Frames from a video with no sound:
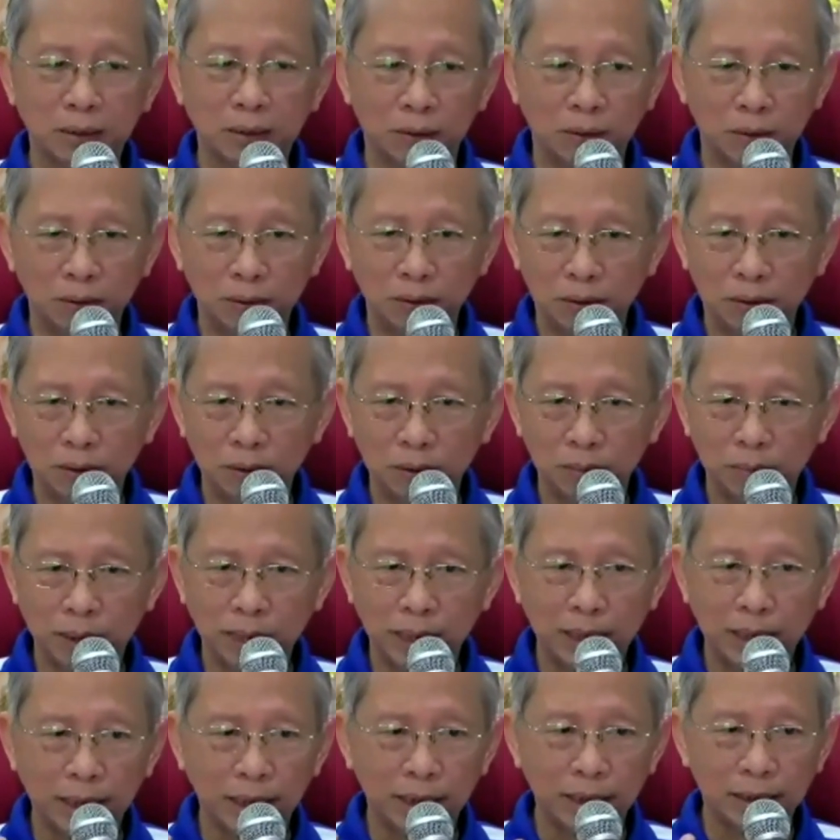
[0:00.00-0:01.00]
all
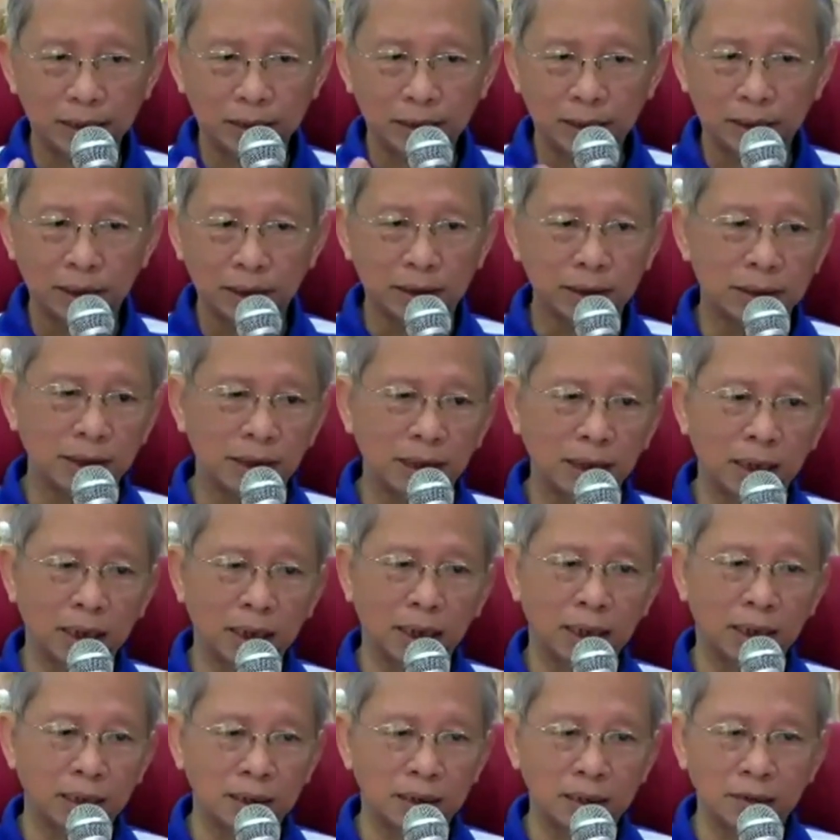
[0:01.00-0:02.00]
my energy that
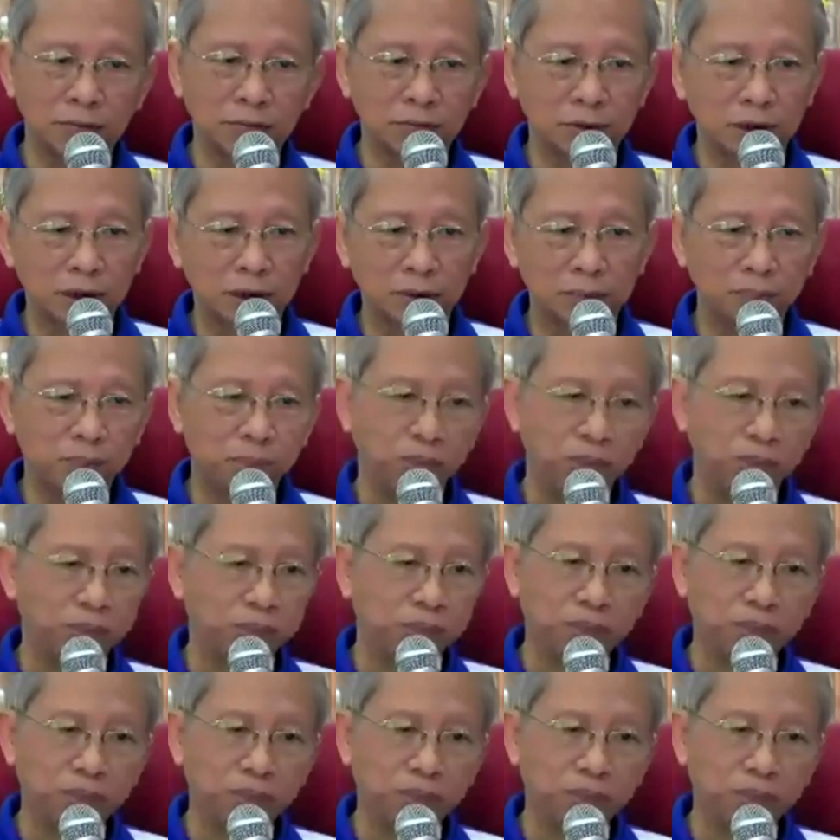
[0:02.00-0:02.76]
I developed